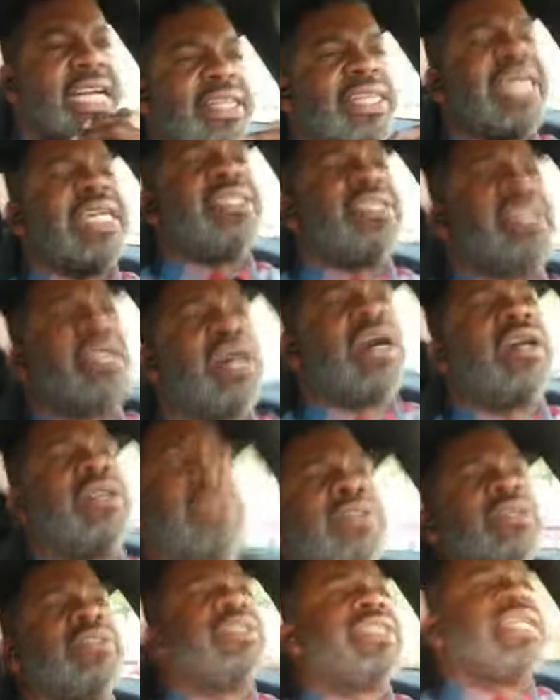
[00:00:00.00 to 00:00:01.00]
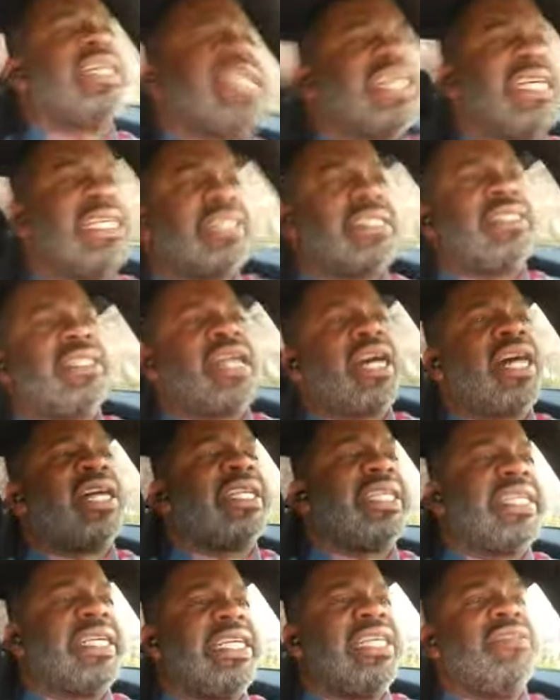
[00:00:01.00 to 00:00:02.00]
that Donald is not
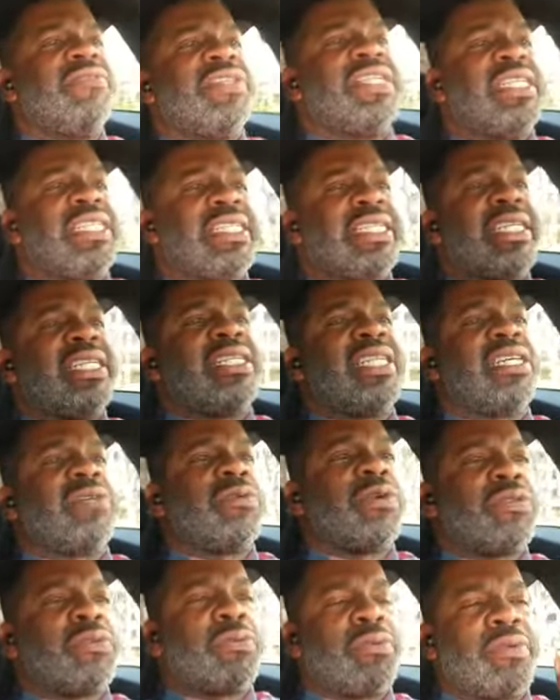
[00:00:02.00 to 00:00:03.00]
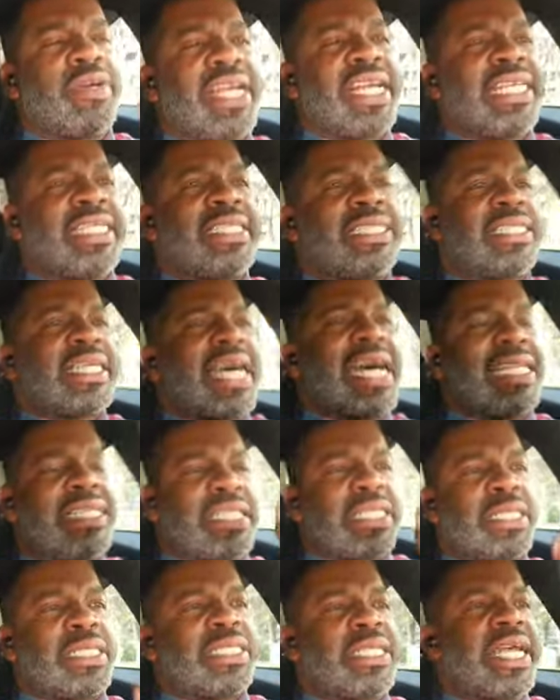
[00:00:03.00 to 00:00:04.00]
even dealing with race at
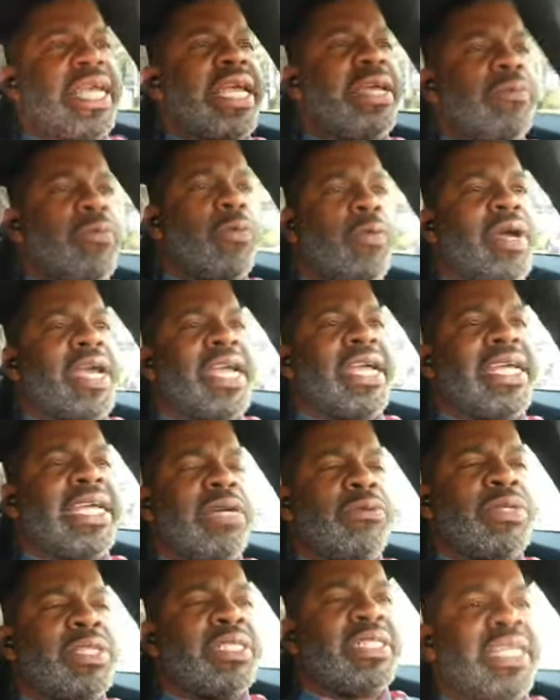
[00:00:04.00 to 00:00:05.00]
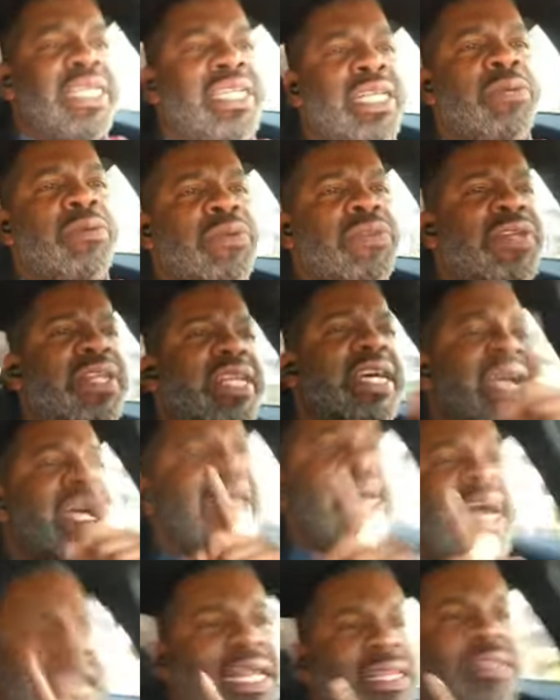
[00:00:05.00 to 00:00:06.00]
the same way he was dealing with it
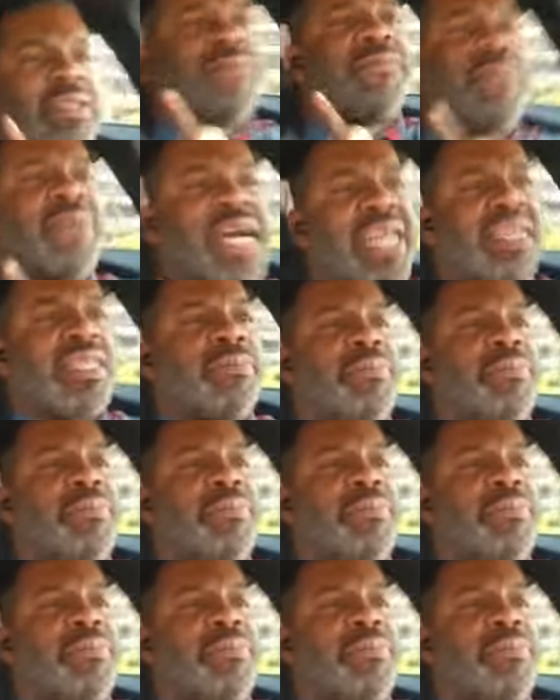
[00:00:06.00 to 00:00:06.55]
at the, at the